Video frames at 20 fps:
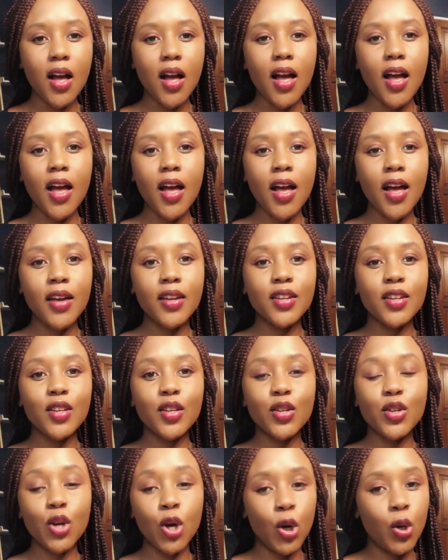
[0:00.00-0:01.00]
And
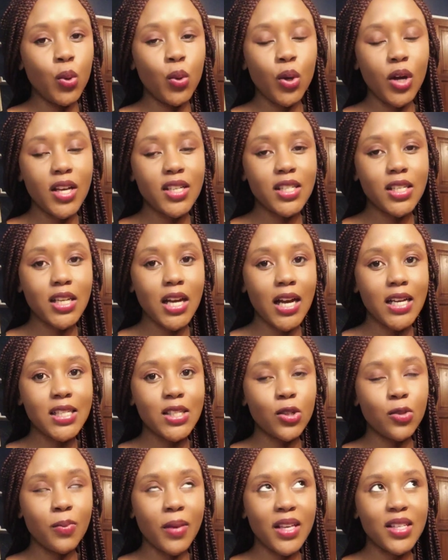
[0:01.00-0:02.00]
no, as the
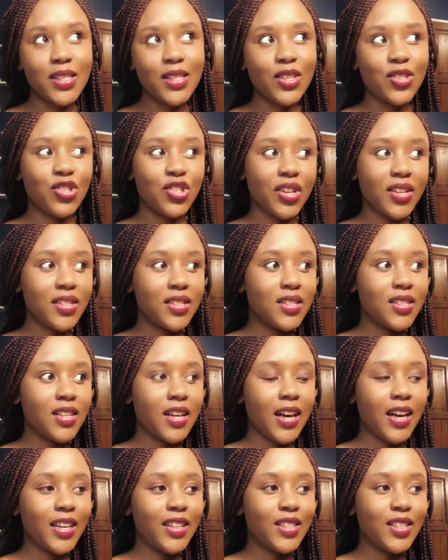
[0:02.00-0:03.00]
title may suggest,
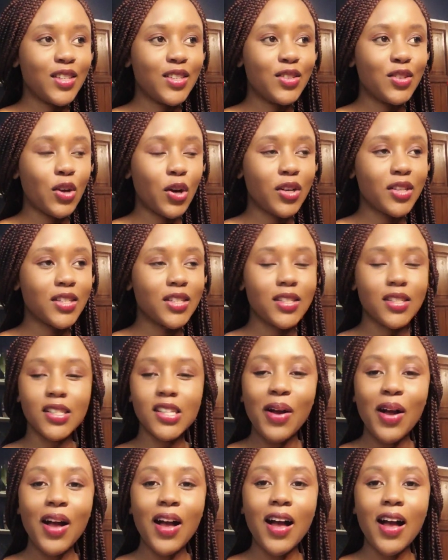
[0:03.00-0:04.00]
I did not
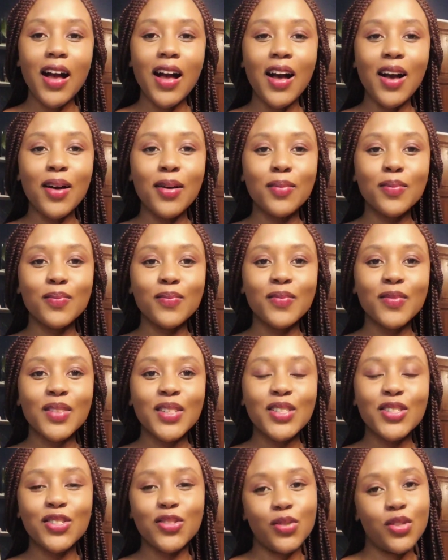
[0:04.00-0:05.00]

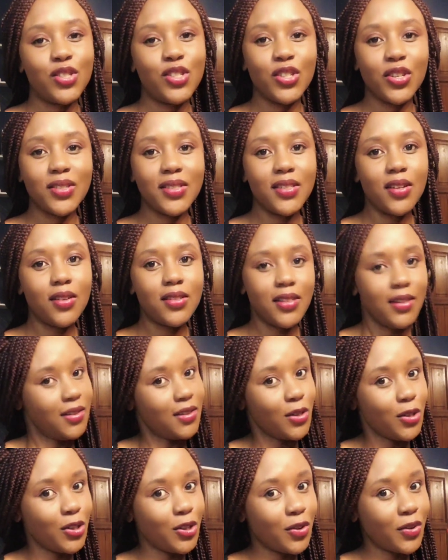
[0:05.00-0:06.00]
switch to consulting, so
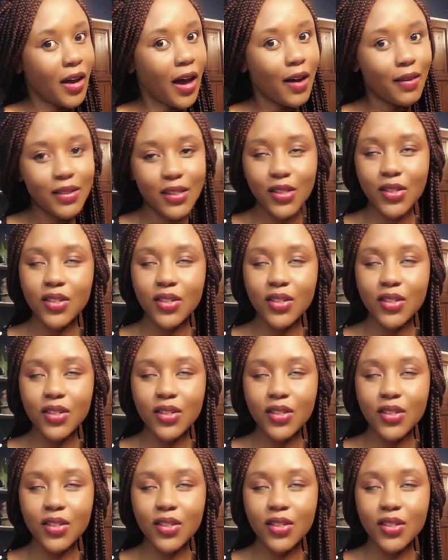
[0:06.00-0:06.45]
you don't have to.